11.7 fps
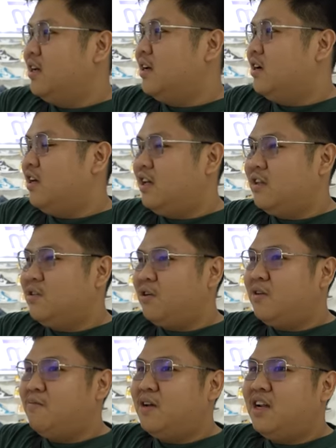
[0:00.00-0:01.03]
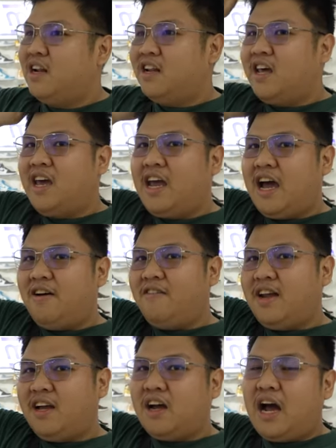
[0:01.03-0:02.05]
in Jordan Manila, they have
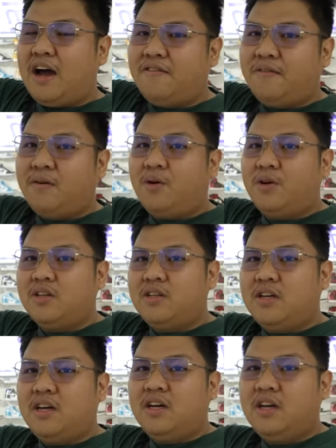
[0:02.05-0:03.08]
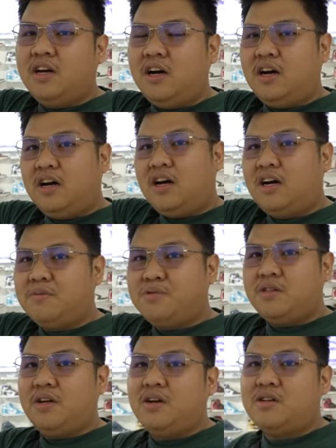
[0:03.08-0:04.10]
like a half court
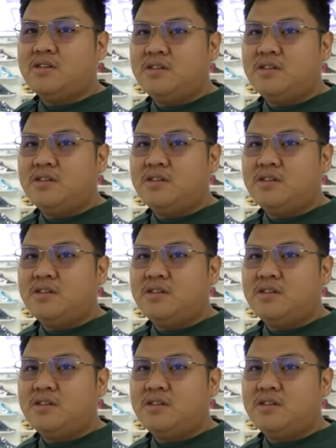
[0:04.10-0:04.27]
upstairs.